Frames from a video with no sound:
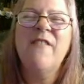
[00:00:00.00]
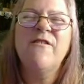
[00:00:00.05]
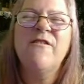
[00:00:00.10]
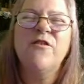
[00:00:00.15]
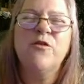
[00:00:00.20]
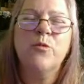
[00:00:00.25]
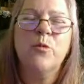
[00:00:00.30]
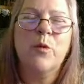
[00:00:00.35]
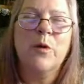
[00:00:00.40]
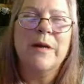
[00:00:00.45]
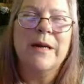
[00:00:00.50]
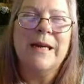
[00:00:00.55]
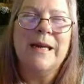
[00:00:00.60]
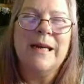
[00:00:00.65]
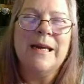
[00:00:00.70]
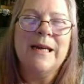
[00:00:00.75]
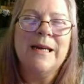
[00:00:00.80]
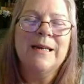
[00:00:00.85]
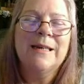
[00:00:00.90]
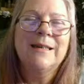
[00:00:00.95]
Yeah,
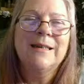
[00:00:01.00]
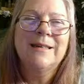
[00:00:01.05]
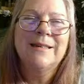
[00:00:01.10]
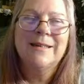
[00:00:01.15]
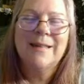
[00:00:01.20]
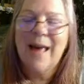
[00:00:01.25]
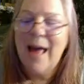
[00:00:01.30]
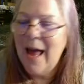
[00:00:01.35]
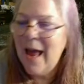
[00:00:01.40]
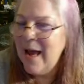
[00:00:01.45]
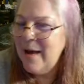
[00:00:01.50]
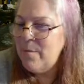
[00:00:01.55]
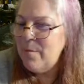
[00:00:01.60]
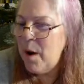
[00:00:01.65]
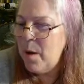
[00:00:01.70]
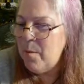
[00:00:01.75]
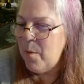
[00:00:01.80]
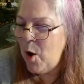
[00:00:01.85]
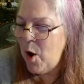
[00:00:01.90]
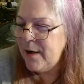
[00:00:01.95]
he does
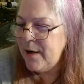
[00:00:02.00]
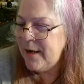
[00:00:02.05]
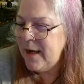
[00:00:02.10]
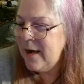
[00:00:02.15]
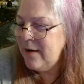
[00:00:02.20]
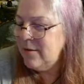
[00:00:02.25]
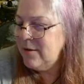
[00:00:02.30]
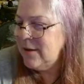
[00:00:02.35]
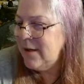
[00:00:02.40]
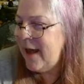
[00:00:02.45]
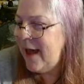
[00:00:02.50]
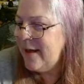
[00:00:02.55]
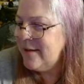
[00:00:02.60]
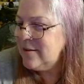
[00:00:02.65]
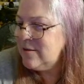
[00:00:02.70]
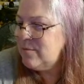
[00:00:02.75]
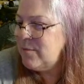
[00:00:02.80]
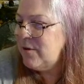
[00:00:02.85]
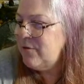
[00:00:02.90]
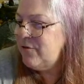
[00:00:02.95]
this
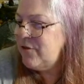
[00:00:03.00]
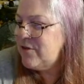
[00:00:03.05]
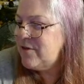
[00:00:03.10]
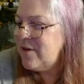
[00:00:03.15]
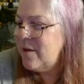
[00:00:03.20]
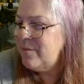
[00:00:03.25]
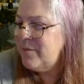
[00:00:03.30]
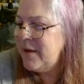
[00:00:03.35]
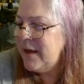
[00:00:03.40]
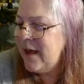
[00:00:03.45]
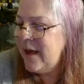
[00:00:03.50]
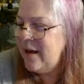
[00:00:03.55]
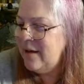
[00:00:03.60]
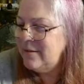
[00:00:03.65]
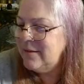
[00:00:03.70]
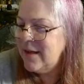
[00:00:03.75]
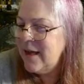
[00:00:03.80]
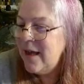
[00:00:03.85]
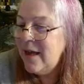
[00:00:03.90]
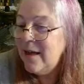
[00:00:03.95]
every
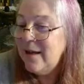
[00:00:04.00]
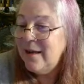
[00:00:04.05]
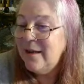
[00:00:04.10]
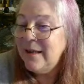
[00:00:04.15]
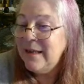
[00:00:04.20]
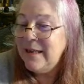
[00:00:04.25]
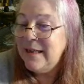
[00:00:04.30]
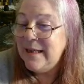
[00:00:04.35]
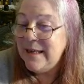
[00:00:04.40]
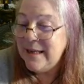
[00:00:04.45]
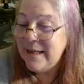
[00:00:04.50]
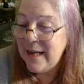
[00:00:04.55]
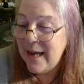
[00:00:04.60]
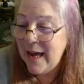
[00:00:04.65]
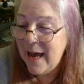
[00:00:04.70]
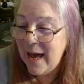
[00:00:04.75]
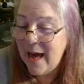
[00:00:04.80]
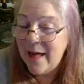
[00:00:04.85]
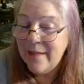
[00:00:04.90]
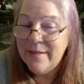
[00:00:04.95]
time I'm on air.
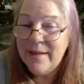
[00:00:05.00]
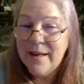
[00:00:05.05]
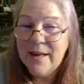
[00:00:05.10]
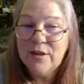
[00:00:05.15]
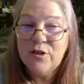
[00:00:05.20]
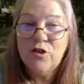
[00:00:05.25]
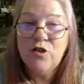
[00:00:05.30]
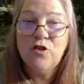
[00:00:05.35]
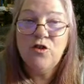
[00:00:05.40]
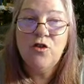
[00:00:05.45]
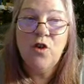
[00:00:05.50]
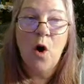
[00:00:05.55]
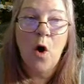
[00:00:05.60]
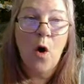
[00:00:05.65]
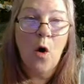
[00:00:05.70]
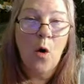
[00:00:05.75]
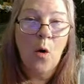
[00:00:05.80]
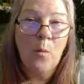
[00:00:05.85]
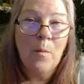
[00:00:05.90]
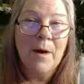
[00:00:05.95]
He'll ask me for
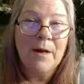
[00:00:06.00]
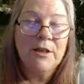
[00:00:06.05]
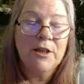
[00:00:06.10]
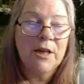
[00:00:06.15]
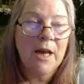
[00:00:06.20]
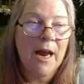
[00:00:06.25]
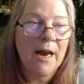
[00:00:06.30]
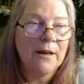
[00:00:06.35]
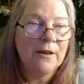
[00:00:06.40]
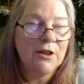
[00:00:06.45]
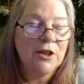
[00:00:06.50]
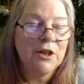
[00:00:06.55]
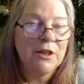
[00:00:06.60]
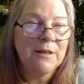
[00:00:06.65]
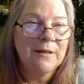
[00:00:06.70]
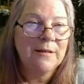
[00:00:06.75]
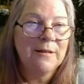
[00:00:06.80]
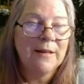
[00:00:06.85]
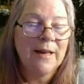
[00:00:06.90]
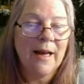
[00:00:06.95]
something out.
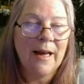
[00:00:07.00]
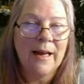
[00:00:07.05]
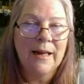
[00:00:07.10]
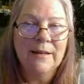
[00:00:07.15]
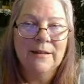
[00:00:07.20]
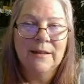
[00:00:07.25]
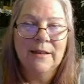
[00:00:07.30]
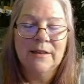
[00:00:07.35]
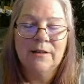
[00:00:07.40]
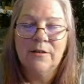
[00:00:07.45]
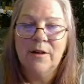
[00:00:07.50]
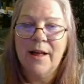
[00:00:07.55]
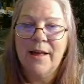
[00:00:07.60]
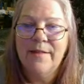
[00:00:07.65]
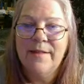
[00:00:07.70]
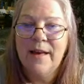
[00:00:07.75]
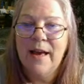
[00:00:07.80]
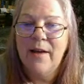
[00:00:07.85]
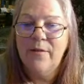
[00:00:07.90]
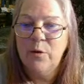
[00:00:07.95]
Yeah, there's
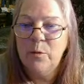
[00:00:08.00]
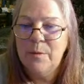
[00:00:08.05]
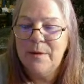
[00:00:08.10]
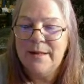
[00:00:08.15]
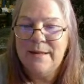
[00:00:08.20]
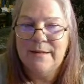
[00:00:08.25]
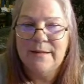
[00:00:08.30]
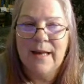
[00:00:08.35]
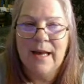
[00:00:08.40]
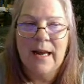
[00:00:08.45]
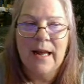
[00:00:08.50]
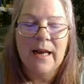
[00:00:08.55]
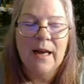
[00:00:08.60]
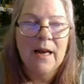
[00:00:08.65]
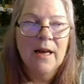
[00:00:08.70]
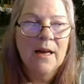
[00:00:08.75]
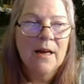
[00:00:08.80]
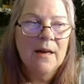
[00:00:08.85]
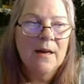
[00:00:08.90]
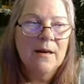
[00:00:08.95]
so much
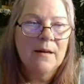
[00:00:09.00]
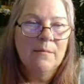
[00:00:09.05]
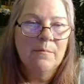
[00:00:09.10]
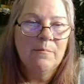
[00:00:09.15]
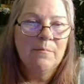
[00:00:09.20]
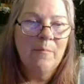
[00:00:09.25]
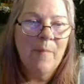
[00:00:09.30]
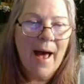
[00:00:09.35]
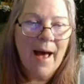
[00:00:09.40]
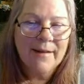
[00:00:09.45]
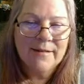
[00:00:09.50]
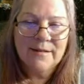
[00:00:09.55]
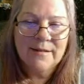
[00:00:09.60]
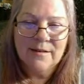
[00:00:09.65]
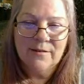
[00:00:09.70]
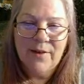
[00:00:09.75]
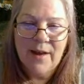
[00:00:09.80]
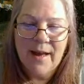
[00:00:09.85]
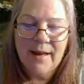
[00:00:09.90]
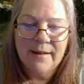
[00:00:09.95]
energy tonight.
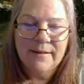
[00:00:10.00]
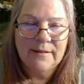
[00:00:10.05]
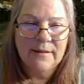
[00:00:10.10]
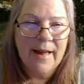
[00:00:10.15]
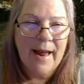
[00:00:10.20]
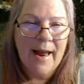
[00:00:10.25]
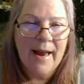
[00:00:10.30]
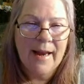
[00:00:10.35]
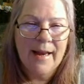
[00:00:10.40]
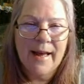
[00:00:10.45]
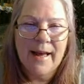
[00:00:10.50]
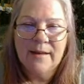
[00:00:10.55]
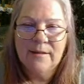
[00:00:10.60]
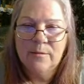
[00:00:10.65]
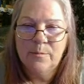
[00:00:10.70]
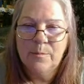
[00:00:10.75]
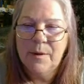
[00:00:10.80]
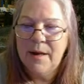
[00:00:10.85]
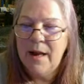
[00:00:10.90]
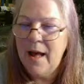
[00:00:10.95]
Literally, I think everybody's
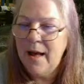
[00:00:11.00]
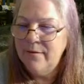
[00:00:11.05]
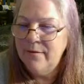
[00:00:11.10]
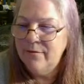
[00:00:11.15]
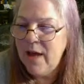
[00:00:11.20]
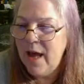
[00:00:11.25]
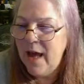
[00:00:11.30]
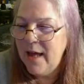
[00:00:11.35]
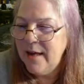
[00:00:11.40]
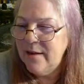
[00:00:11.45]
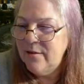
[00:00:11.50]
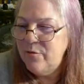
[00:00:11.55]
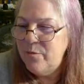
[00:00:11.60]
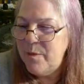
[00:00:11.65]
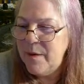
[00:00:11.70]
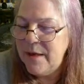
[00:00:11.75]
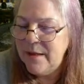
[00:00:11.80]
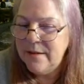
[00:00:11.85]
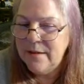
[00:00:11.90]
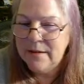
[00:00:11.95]
getting
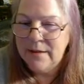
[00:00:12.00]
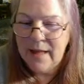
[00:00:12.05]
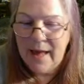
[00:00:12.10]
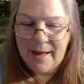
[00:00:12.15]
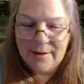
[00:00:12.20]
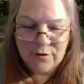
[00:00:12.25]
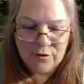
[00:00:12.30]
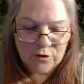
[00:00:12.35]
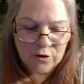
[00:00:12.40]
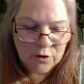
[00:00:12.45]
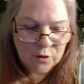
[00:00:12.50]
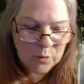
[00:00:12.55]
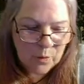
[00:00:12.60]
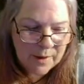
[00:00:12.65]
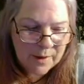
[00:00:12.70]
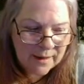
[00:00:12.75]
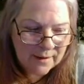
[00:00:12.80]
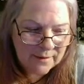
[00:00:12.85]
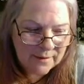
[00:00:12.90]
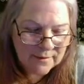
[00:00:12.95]
massive
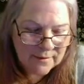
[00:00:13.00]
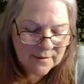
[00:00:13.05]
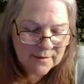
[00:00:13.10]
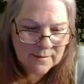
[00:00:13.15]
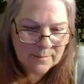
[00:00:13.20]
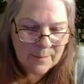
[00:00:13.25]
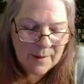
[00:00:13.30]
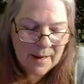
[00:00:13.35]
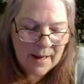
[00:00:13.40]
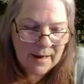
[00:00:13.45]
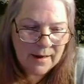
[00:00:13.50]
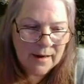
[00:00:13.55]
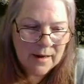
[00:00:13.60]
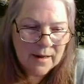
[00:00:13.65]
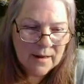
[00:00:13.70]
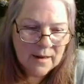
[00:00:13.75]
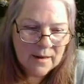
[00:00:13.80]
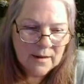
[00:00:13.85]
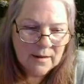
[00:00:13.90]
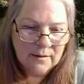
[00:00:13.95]
headaches, but I've
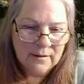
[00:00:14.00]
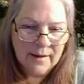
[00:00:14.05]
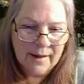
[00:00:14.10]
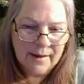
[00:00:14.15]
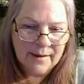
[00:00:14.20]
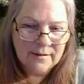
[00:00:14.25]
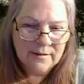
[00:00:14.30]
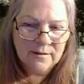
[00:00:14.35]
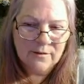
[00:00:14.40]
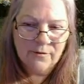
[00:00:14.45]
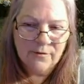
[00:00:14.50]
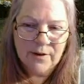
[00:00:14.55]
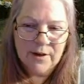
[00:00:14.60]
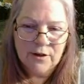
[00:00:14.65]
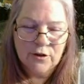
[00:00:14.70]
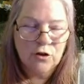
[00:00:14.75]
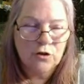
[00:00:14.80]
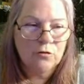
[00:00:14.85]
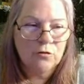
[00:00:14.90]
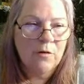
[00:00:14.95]
kind of been the last
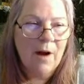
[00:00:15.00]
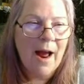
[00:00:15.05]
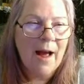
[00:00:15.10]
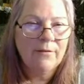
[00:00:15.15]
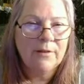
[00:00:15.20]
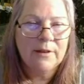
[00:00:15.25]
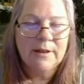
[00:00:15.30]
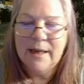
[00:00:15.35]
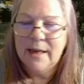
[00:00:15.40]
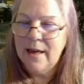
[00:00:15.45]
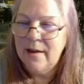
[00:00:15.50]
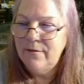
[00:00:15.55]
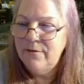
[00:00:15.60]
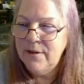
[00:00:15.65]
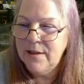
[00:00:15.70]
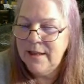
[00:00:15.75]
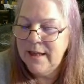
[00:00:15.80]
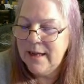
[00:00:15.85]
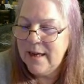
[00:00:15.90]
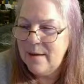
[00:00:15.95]
2 weeks has
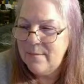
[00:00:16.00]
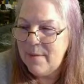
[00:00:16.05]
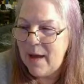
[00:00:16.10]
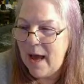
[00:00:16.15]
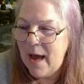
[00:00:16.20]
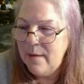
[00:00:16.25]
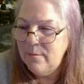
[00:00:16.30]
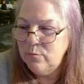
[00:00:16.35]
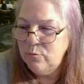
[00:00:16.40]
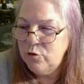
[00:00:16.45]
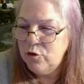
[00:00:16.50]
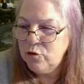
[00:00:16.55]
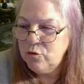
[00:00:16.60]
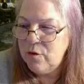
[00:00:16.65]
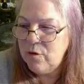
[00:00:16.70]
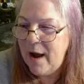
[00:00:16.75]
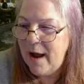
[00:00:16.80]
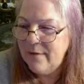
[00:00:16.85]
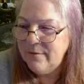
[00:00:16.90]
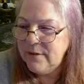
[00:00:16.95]
been like
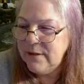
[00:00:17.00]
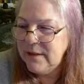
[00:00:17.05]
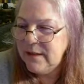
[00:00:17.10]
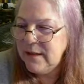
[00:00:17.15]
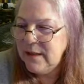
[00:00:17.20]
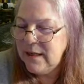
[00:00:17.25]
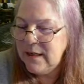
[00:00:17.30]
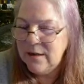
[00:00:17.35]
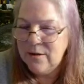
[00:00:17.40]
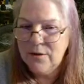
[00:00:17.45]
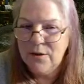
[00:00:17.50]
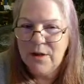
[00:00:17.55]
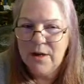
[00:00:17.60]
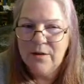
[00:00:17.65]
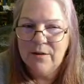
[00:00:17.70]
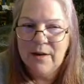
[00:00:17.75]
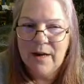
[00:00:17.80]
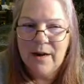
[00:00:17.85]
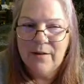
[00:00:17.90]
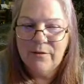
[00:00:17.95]
severe
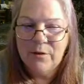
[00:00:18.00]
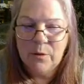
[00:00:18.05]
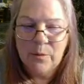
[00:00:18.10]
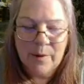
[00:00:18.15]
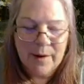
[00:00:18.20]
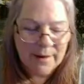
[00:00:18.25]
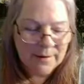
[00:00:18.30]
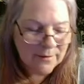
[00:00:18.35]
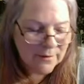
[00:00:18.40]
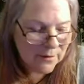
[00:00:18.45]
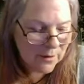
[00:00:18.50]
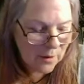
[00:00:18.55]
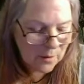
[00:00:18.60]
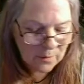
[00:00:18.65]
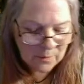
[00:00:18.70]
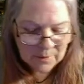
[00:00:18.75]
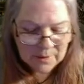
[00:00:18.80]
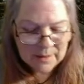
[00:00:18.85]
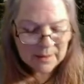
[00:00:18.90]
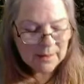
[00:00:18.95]
traveling. I feel like I'm
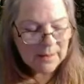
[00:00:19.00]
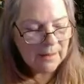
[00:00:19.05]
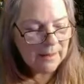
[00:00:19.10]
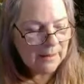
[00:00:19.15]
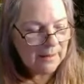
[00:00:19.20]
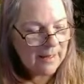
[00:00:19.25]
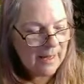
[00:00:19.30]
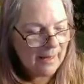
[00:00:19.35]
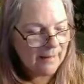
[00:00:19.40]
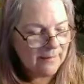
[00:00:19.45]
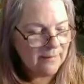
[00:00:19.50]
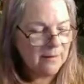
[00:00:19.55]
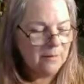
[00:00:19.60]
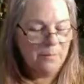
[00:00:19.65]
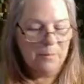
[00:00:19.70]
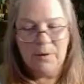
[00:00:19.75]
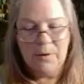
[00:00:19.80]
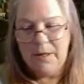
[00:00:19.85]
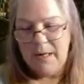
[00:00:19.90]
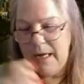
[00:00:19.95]
traveling
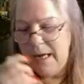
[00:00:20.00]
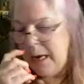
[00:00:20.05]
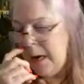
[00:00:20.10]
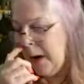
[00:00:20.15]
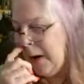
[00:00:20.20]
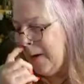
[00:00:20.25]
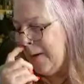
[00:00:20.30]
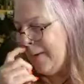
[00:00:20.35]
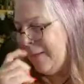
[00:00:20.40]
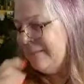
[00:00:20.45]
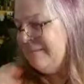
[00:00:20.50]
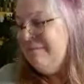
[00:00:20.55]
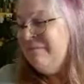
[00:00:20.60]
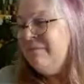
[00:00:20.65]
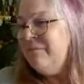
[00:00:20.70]
here, there, and everywhere.